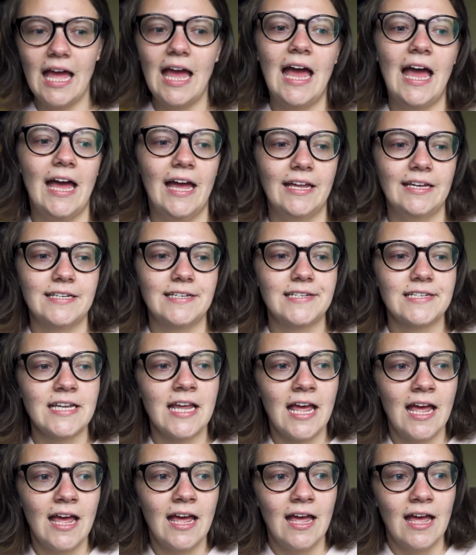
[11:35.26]
And
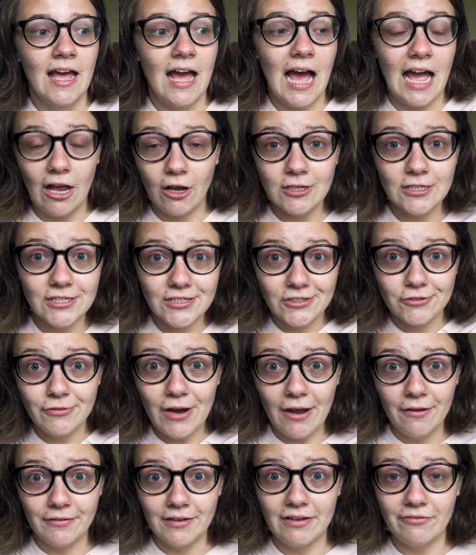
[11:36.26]
I asked
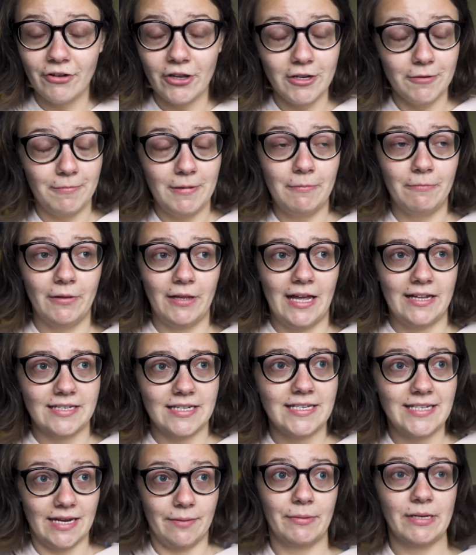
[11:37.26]
around if other people had the
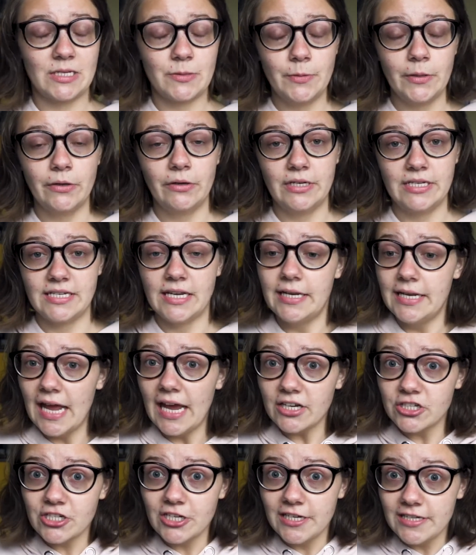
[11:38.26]
same experience and they
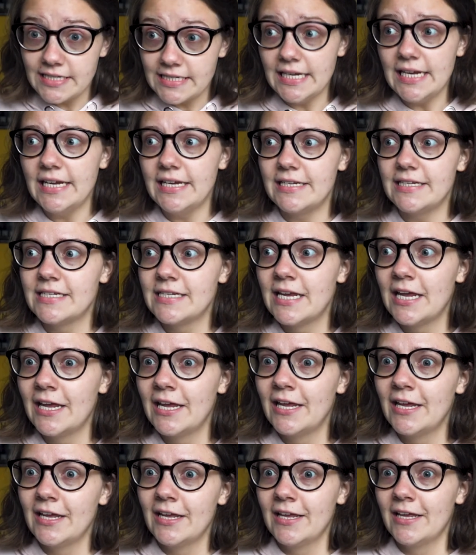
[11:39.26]
actually did.
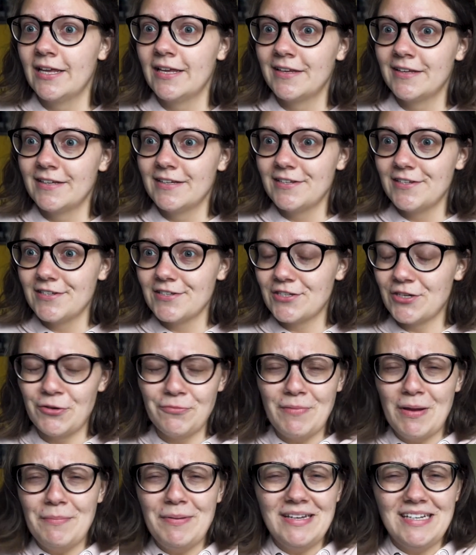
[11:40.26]
So
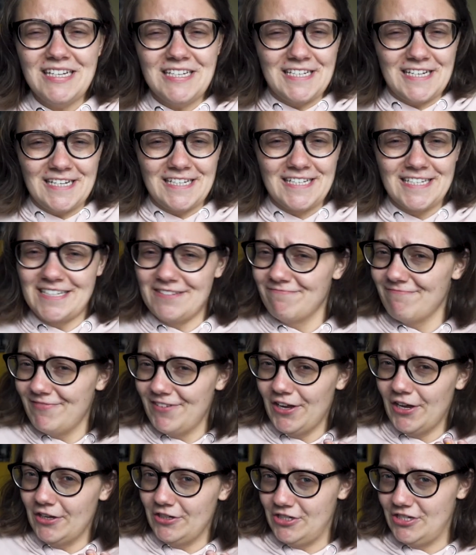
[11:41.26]
maybe this is
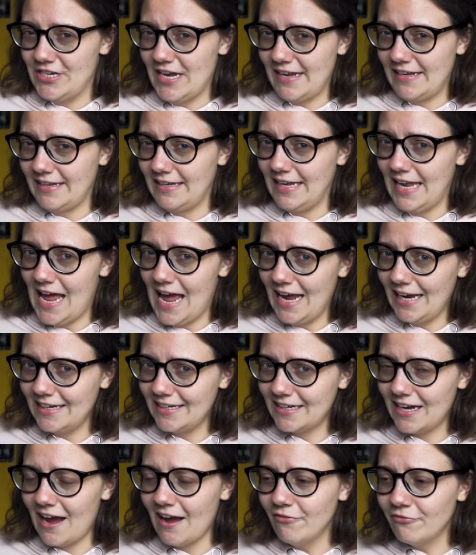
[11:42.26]
a jet
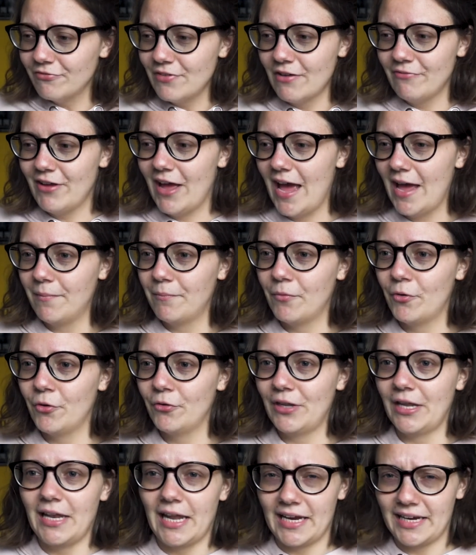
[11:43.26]
lag. I've never had more
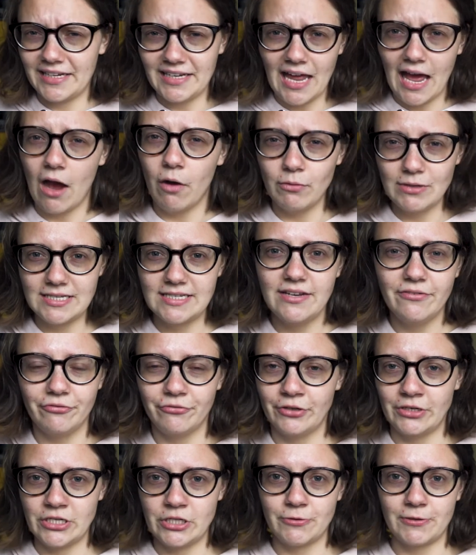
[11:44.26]
than like an hour's
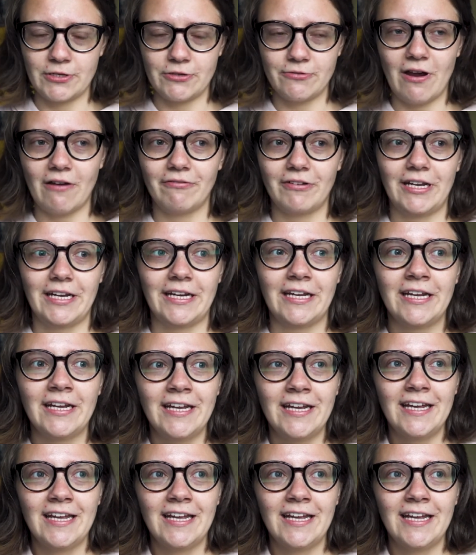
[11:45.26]
difference when traveling.